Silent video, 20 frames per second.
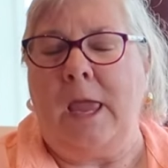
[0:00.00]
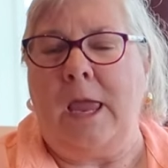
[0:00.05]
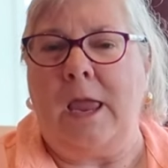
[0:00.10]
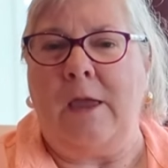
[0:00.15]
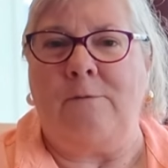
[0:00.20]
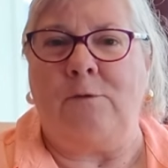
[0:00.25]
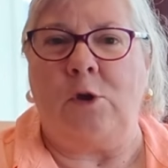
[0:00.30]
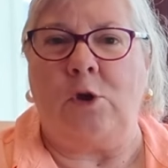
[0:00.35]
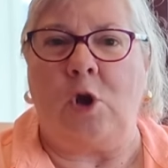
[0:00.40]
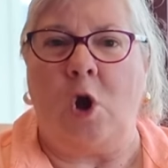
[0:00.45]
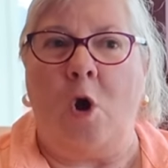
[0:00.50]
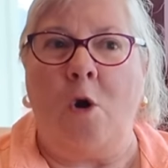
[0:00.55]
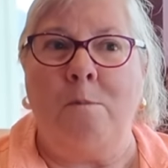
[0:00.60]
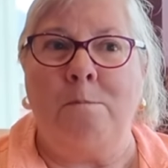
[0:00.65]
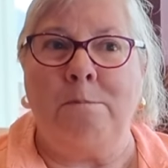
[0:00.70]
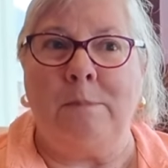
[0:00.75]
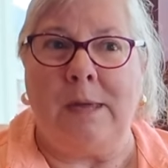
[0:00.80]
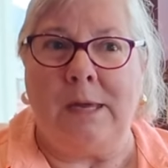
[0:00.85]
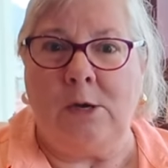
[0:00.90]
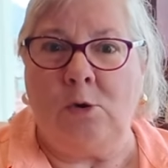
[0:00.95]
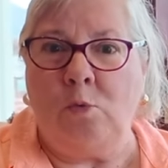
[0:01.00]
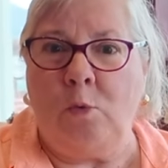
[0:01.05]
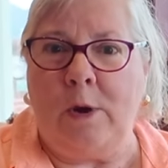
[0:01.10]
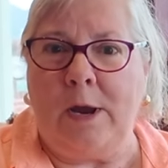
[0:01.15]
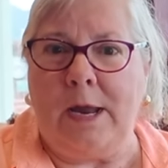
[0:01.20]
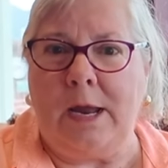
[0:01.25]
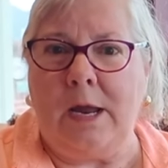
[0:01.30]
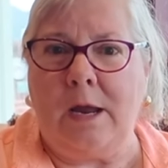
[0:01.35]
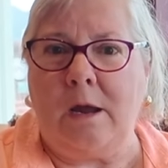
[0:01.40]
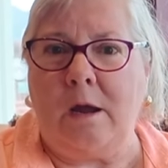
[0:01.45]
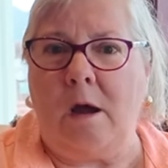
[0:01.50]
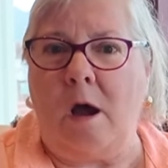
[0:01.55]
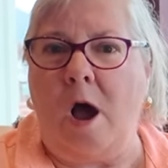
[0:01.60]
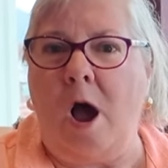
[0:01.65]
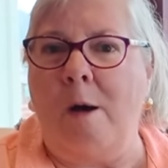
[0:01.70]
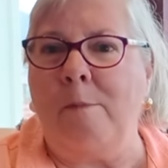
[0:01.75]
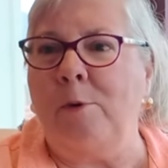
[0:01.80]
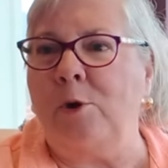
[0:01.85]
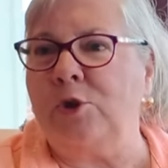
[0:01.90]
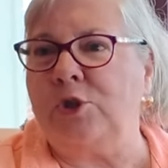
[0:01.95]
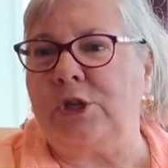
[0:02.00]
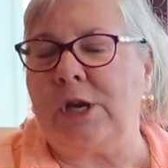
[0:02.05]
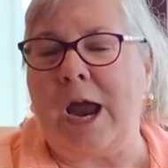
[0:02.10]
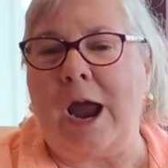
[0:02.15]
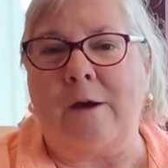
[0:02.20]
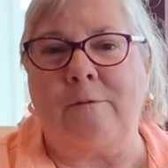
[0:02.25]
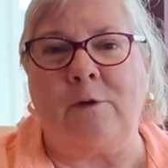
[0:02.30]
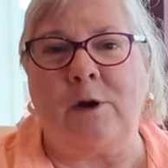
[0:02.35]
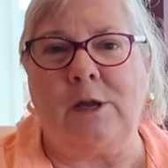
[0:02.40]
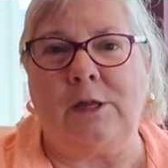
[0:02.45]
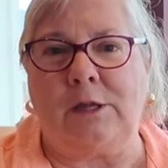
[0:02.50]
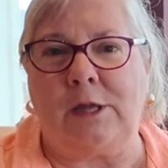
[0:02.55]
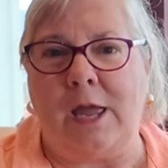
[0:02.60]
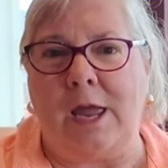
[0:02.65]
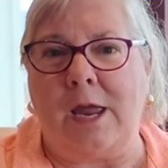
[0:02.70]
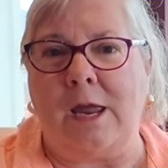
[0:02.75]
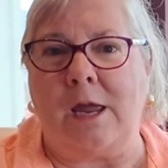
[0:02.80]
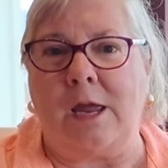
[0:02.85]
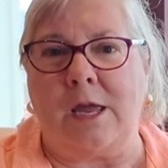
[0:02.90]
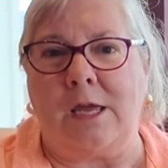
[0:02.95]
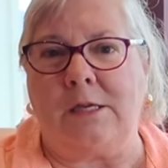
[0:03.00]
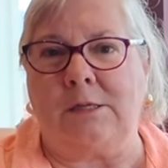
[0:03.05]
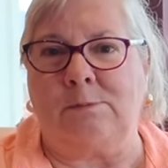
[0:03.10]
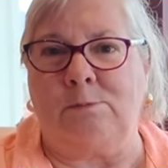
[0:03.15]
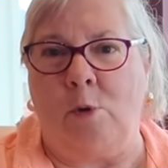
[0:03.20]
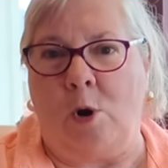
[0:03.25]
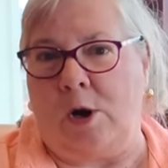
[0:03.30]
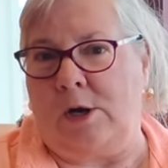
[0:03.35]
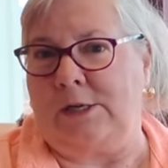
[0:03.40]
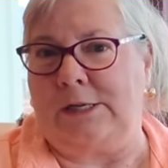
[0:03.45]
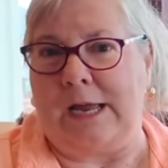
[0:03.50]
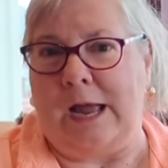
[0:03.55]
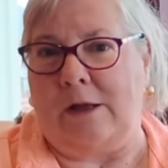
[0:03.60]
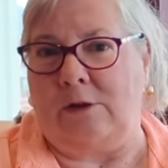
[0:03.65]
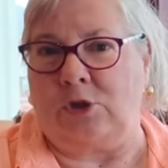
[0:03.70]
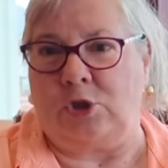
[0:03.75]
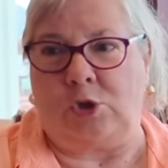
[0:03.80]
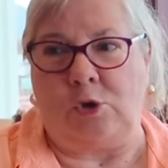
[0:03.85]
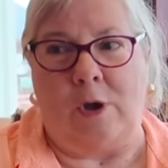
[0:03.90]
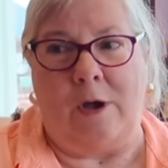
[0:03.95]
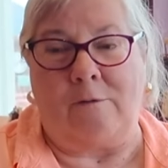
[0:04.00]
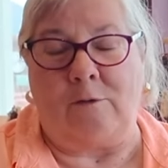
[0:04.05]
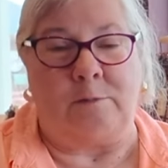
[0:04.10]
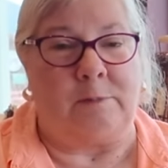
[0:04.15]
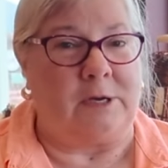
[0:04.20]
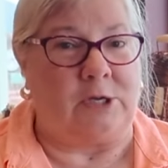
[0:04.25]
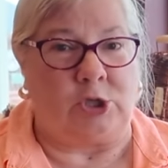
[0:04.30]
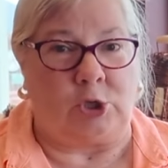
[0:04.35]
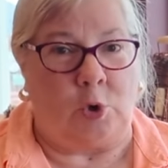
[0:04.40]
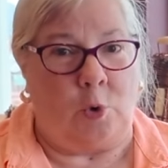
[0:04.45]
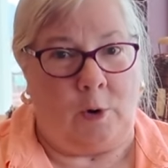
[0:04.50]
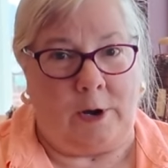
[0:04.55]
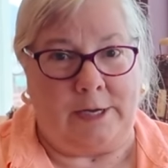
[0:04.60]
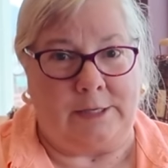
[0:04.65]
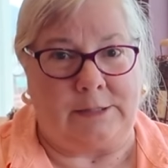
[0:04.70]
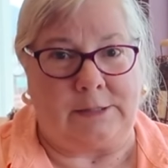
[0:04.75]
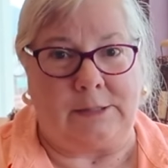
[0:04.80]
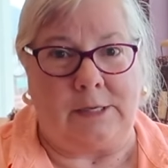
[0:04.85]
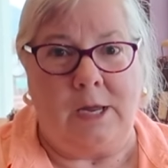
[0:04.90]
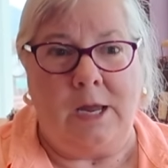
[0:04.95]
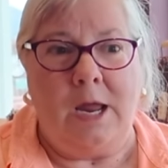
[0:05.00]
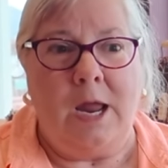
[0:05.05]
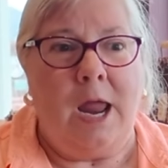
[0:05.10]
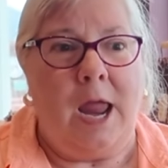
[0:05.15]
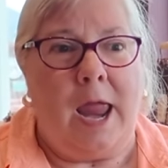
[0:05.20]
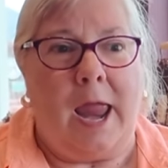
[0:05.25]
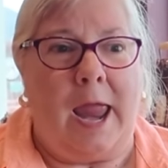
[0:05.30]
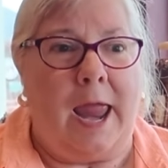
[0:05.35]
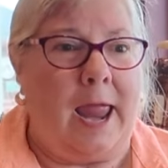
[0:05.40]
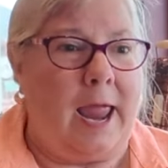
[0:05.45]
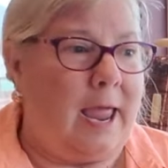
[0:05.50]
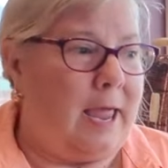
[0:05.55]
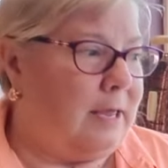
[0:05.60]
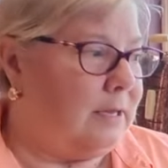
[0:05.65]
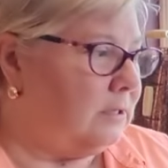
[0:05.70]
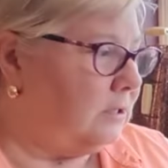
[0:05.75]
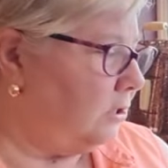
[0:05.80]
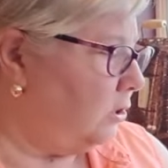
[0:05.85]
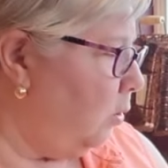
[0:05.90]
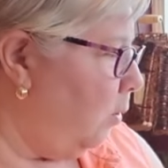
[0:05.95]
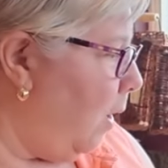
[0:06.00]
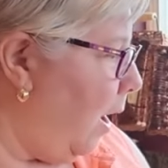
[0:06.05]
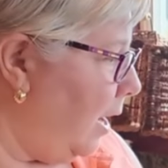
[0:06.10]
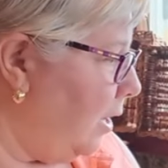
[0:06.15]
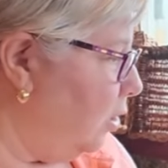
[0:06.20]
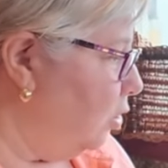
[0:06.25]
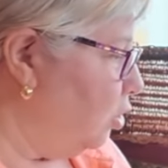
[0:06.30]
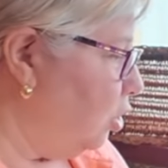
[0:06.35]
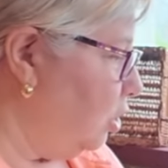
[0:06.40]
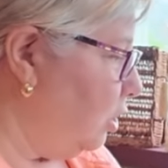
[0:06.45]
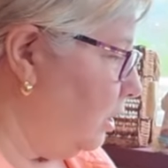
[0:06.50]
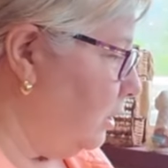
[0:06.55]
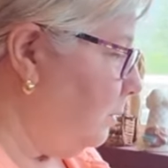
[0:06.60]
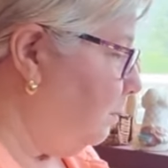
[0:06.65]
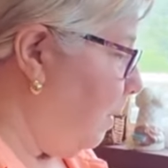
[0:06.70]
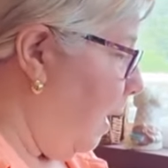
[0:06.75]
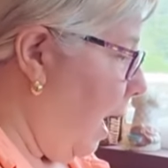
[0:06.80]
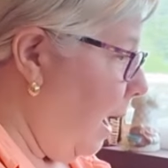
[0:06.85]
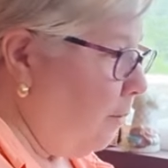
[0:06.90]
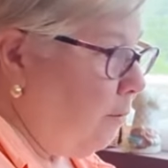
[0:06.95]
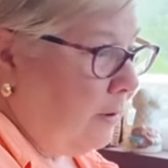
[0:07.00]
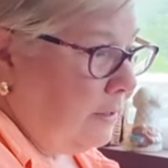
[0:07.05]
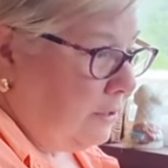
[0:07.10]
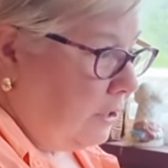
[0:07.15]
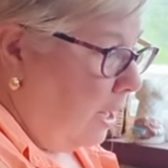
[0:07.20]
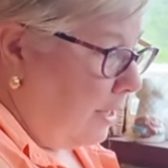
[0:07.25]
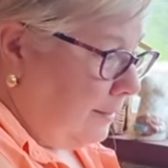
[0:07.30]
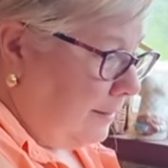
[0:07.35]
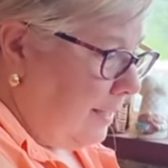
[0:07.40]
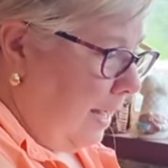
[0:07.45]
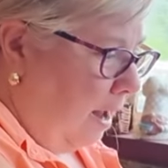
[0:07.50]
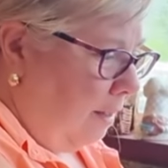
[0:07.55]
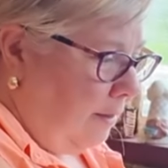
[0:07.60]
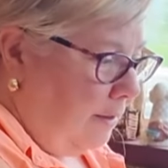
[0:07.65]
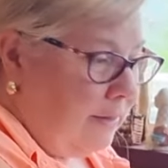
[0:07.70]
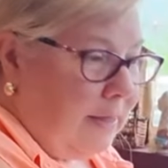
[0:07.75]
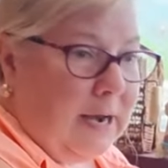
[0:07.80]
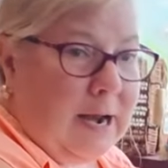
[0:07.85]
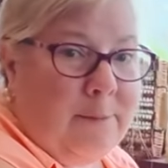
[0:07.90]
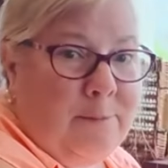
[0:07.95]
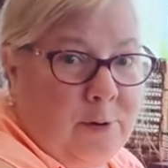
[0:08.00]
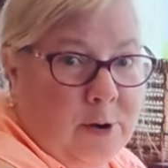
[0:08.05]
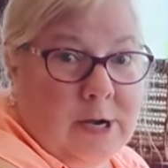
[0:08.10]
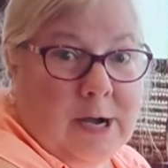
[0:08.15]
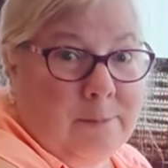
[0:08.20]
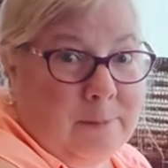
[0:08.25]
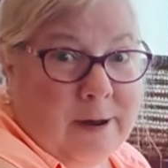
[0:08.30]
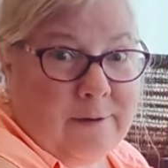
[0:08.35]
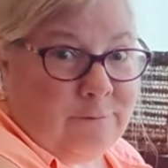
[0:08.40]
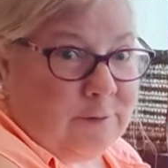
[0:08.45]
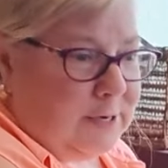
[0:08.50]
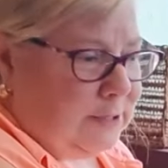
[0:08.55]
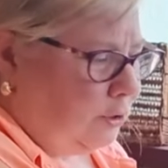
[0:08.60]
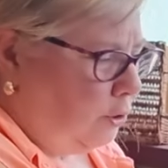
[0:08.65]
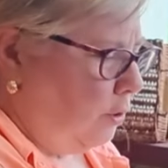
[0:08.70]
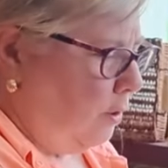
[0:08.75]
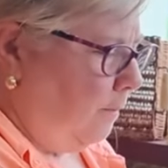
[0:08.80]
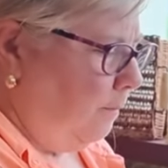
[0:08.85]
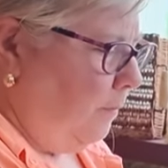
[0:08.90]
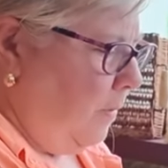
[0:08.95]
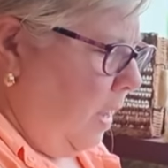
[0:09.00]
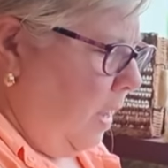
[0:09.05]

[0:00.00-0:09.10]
If you go midweek, almost everything is marked down, so you have a big choice. And so I usually just buy what's on sale, and then I put it in my freezer.